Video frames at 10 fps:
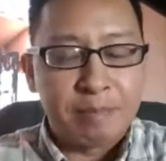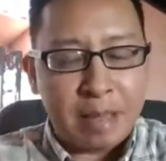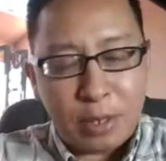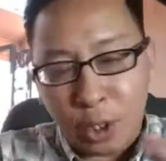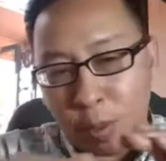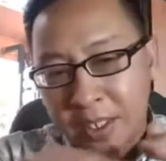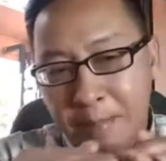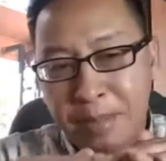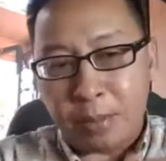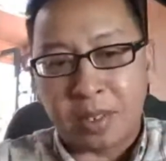Maybe you don't want to
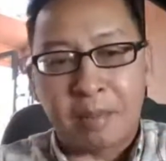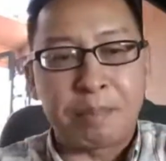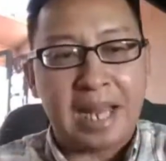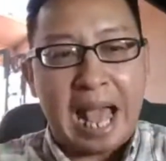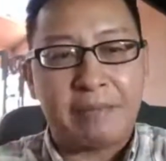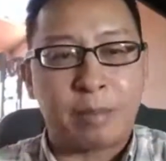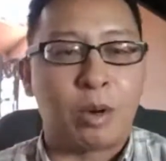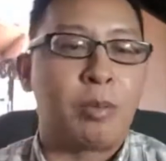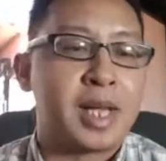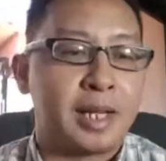compete with them, but having a
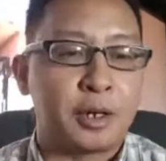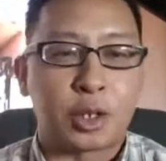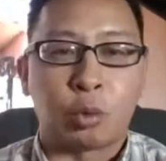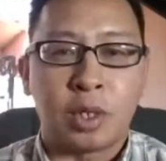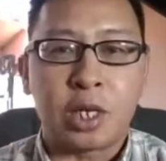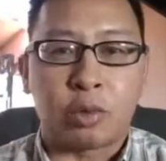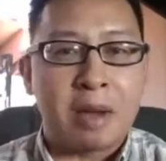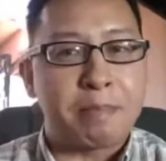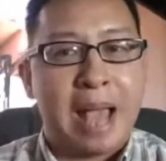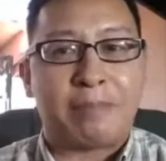promo calendar is a really
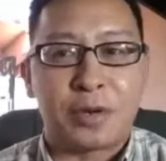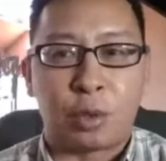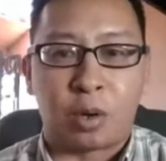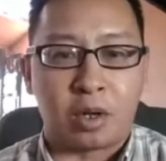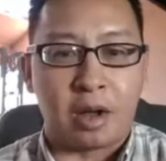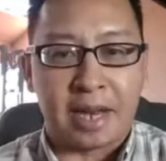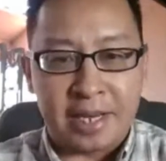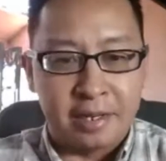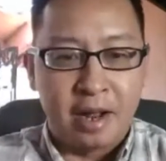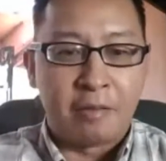great map for you to work on.
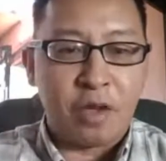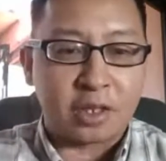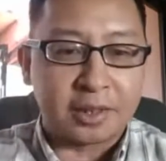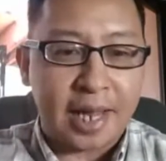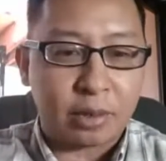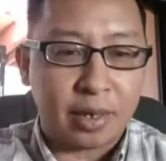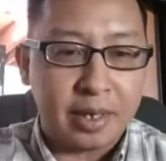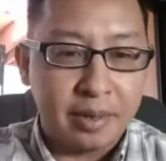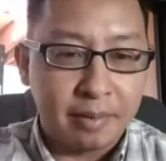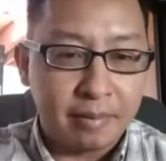Any thoughts on that, Greg?